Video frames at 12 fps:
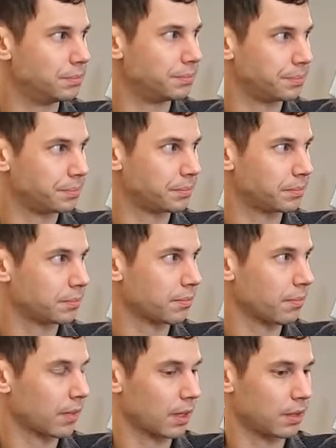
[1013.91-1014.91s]

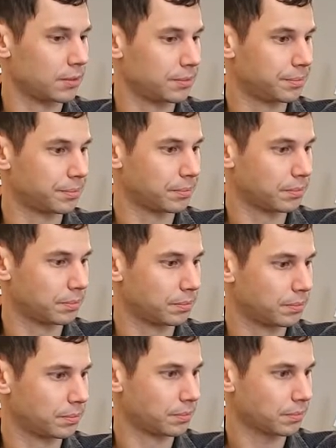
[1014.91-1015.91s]

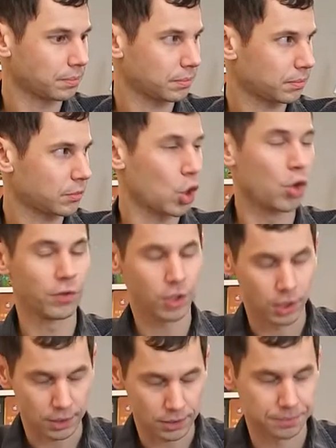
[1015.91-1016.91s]

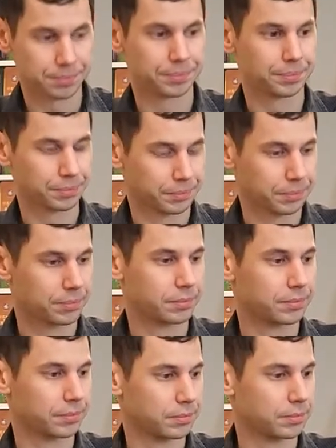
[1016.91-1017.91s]

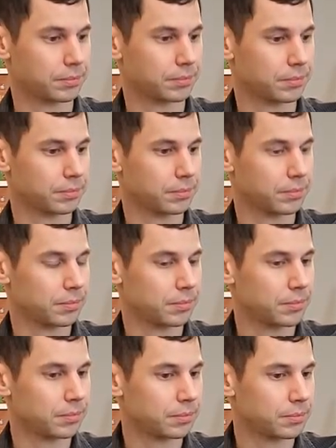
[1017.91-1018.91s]

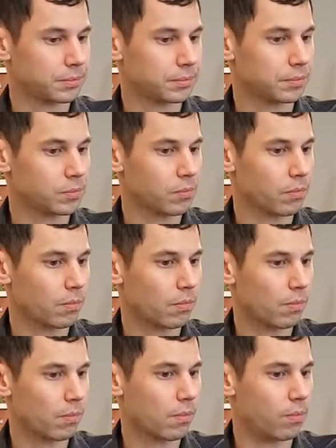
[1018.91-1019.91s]

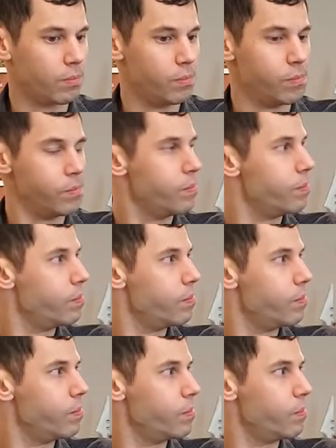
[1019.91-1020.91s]

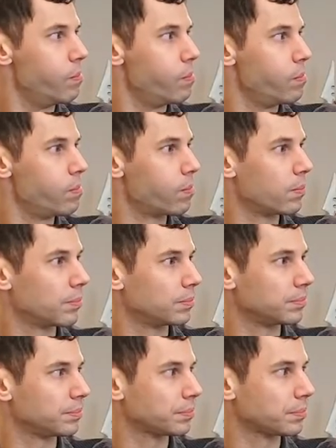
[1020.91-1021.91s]
No words are spoken by the person on screen.